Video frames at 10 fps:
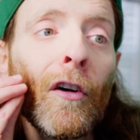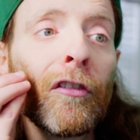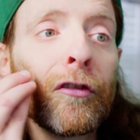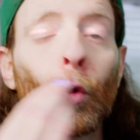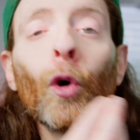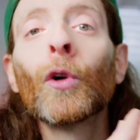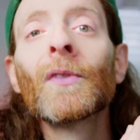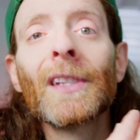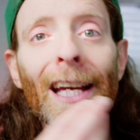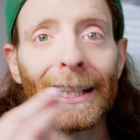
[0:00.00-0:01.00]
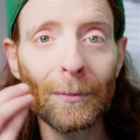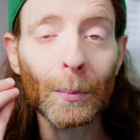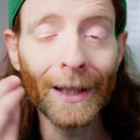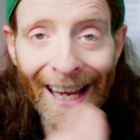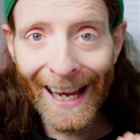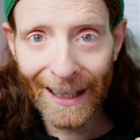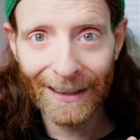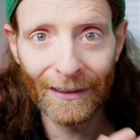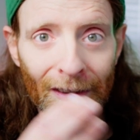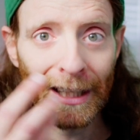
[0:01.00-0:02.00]
forms that plaque,
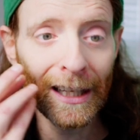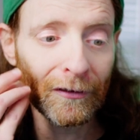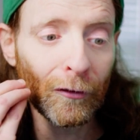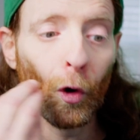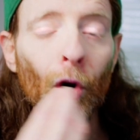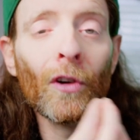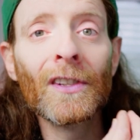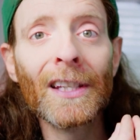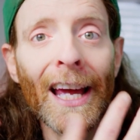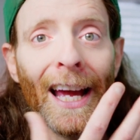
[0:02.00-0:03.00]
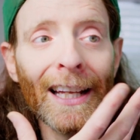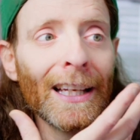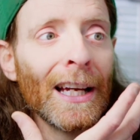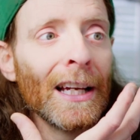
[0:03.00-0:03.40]
that forms that